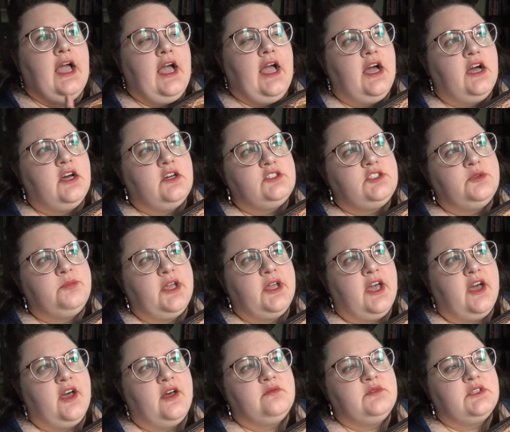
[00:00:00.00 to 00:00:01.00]
how to
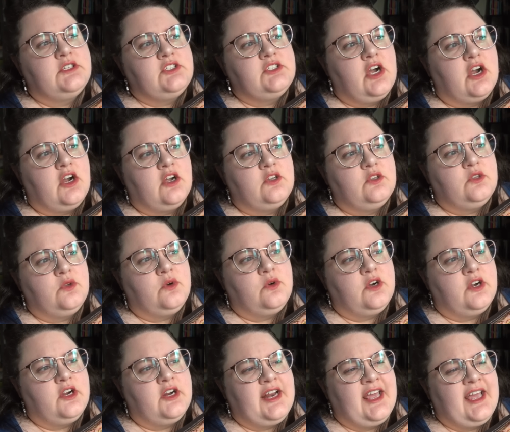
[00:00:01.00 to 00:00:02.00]
Become the Dark
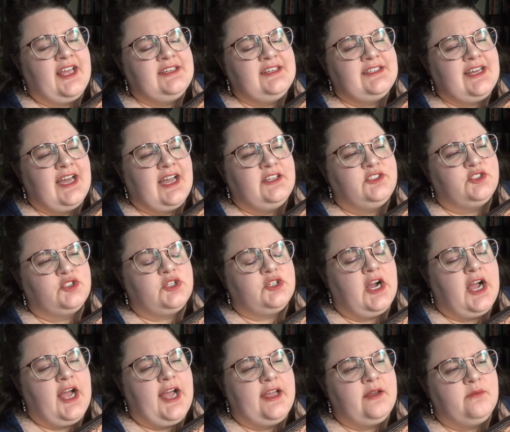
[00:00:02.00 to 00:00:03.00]
Lord and Die
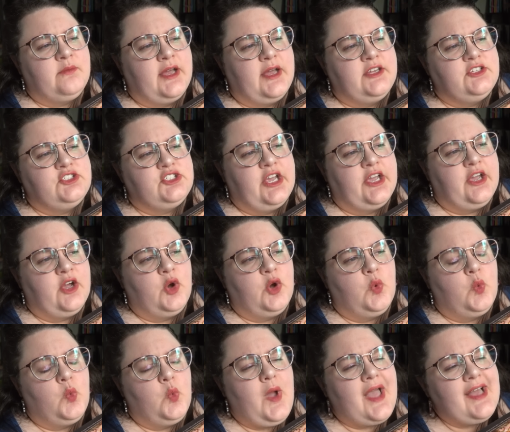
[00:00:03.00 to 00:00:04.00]
Trying by
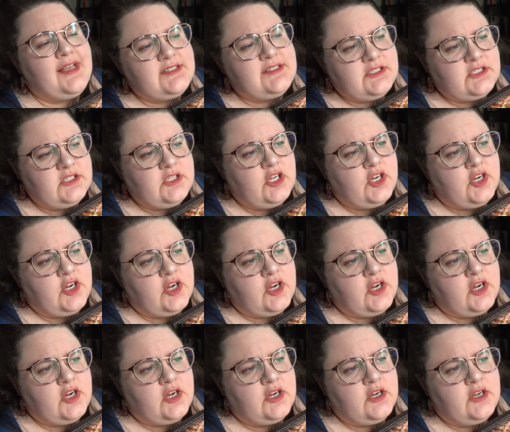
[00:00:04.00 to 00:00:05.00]
Django
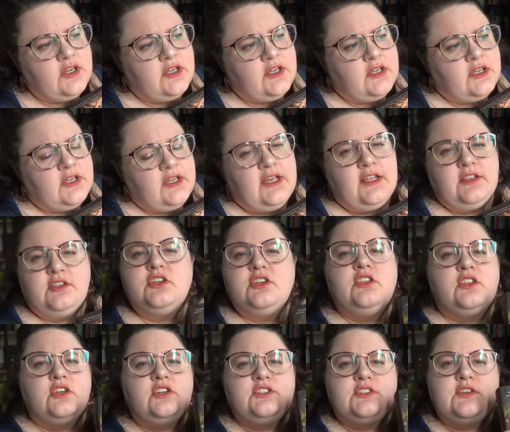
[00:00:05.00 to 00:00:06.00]
Wexler.
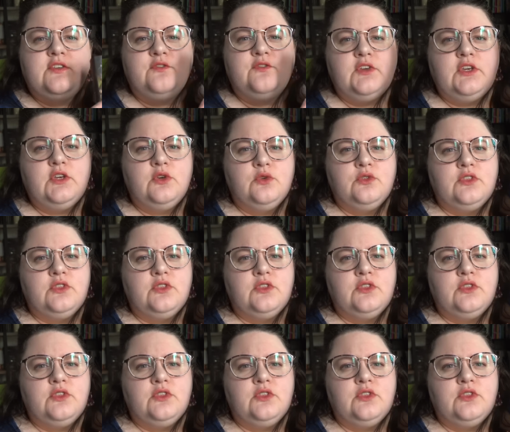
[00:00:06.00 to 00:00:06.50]
There's a few